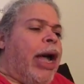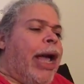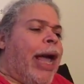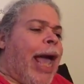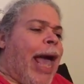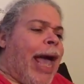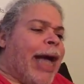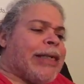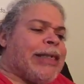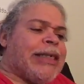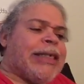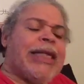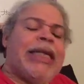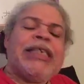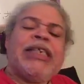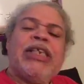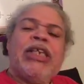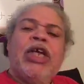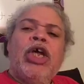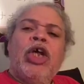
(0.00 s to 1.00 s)

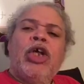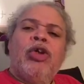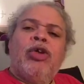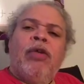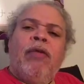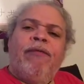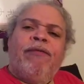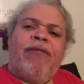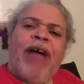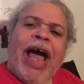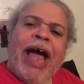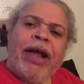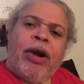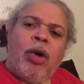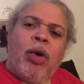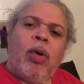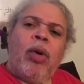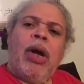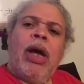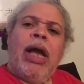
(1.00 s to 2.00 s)
access to
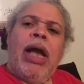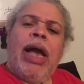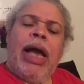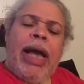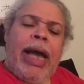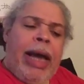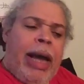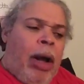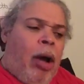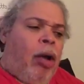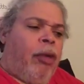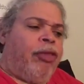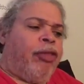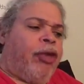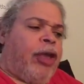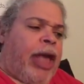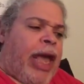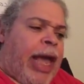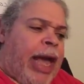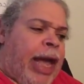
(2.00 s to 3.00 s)
vital health
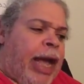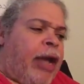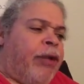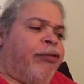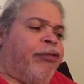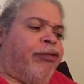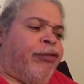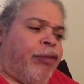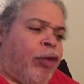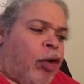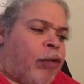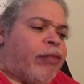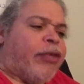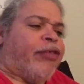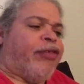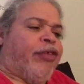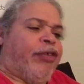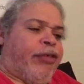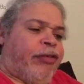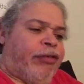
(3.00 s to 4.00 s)
care
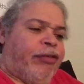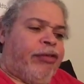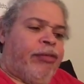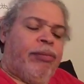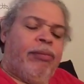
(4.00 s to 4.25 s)
services.